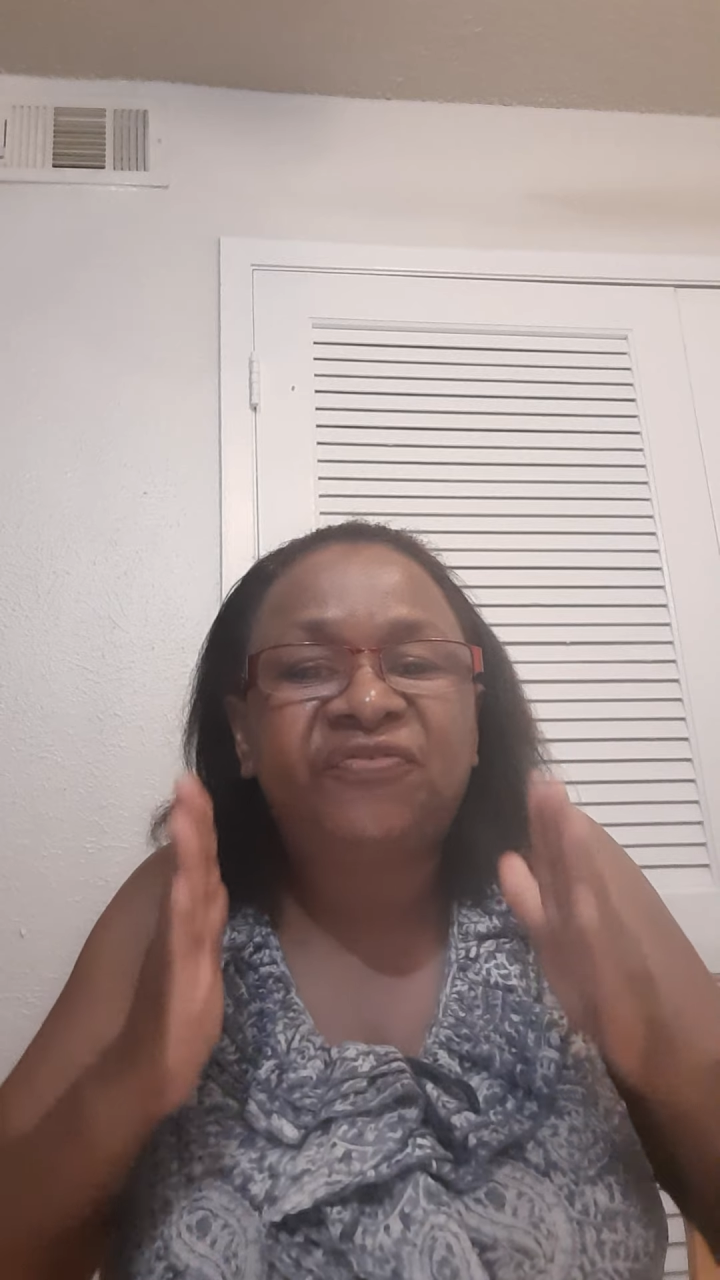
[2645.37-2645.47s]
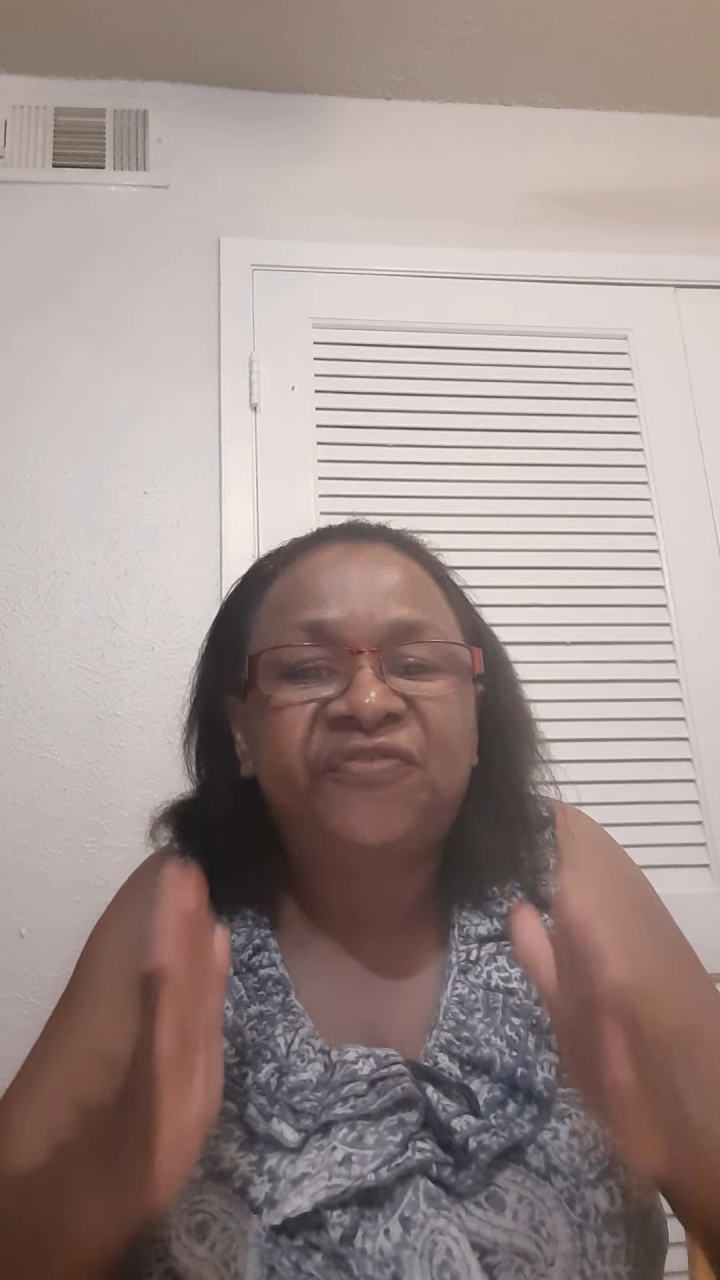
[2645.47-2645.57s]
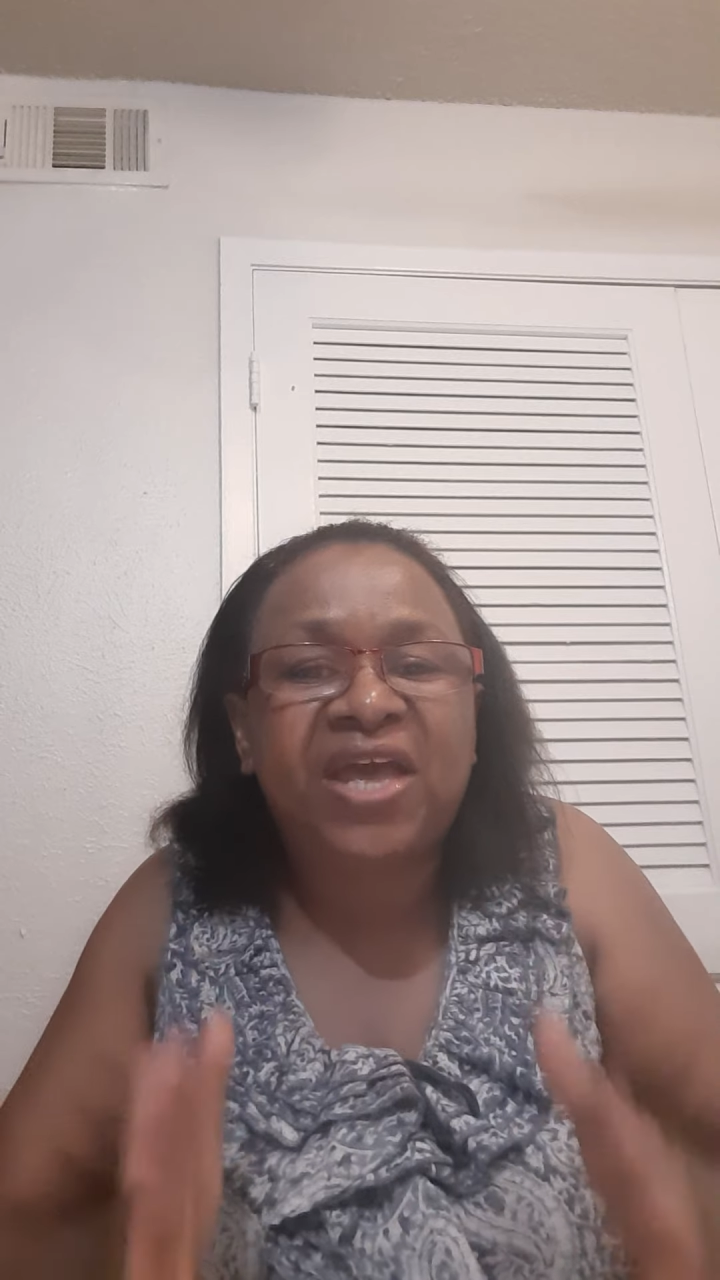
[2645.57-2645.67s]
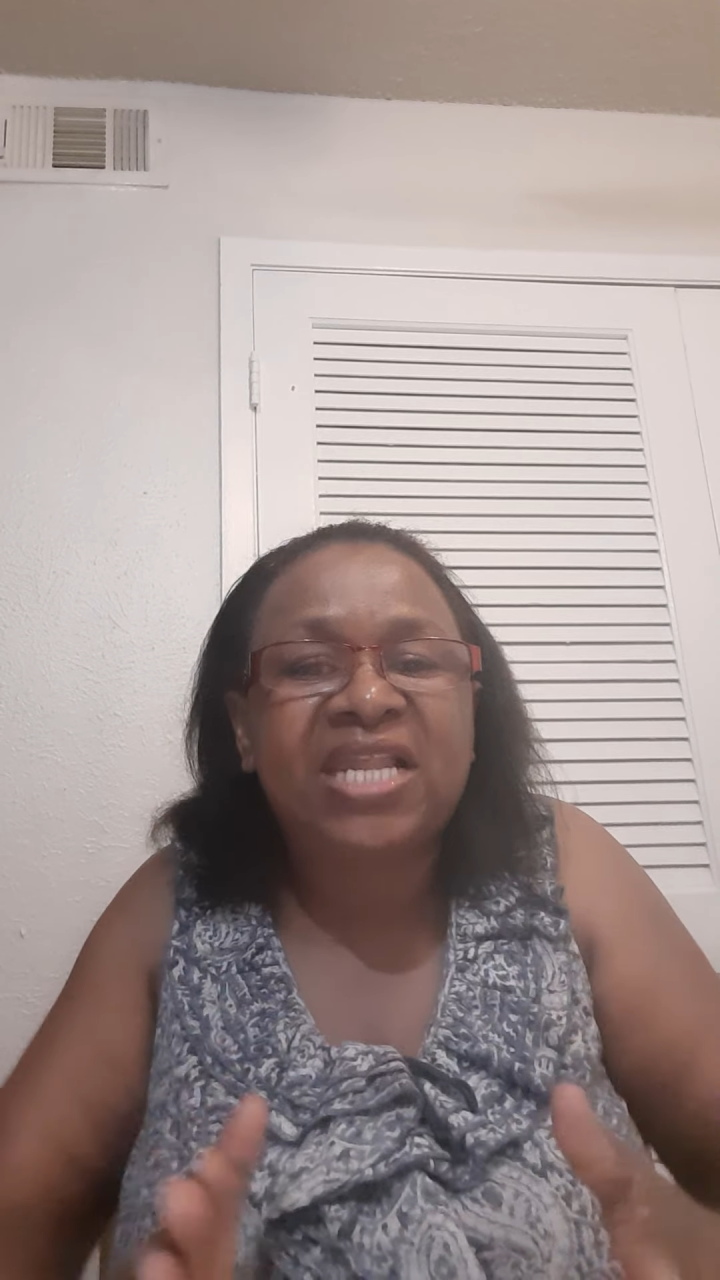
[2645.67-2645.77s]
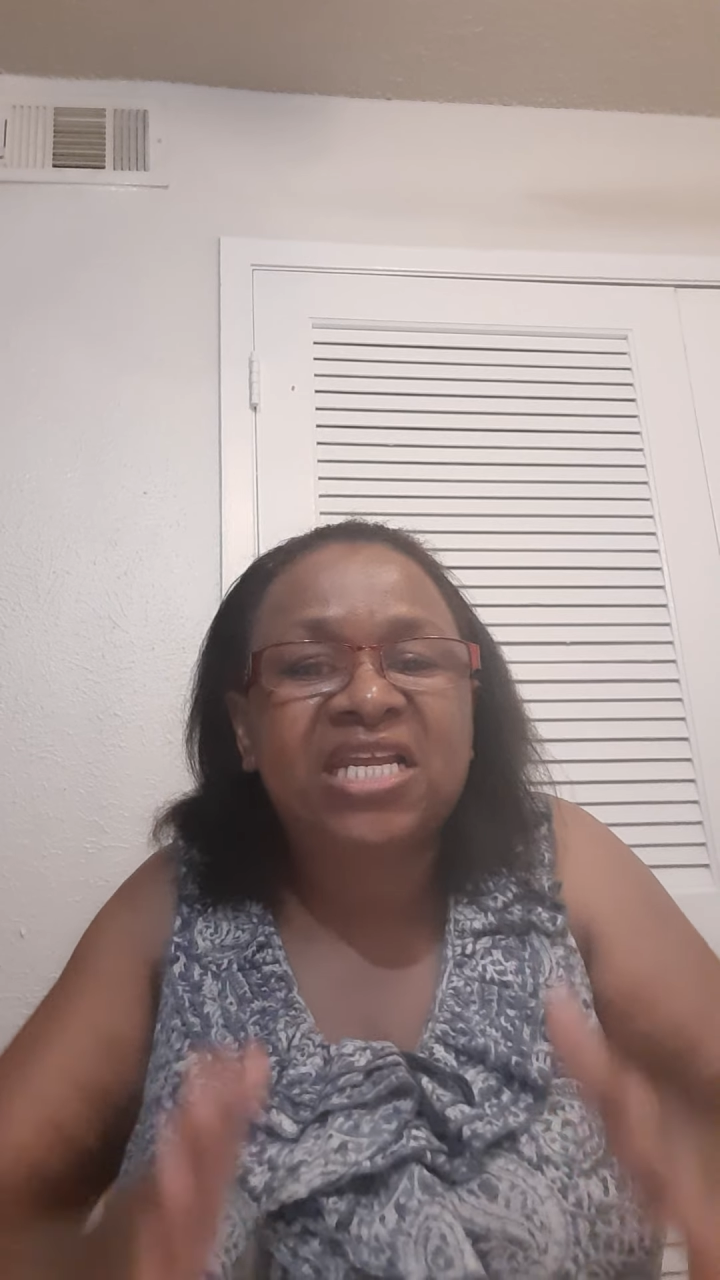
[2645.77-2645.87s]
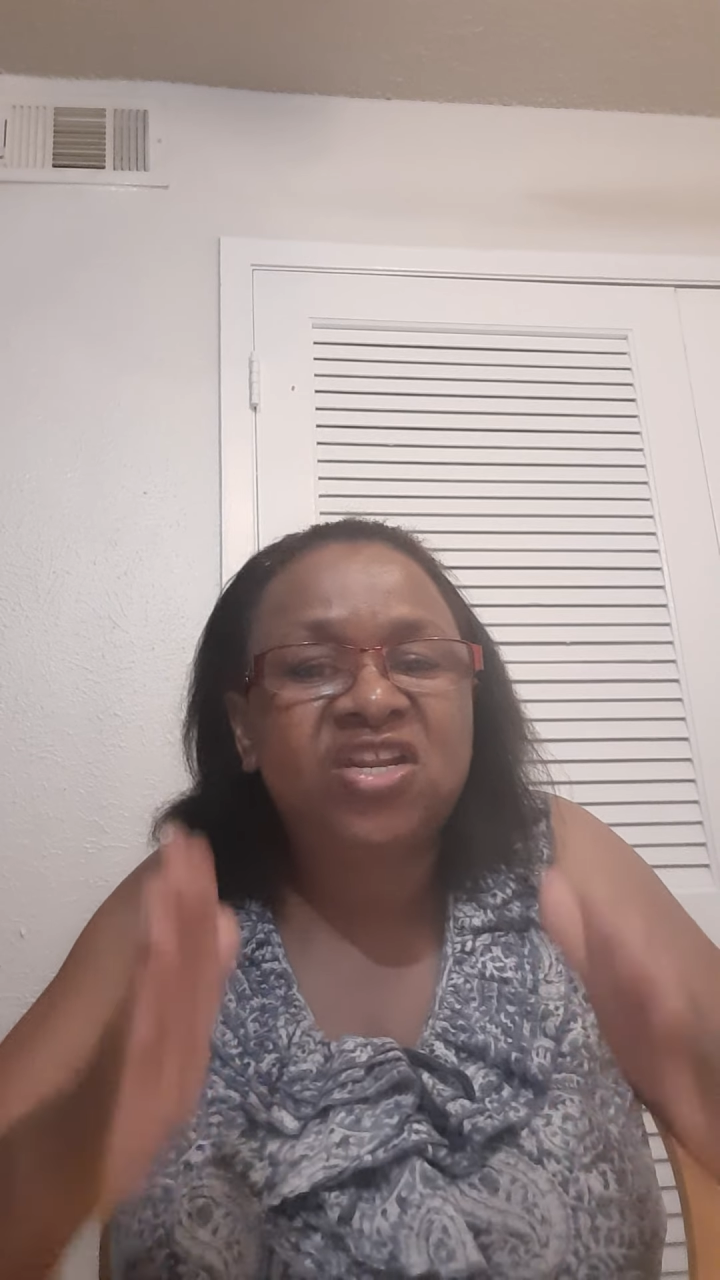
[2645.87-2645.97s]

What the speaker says: very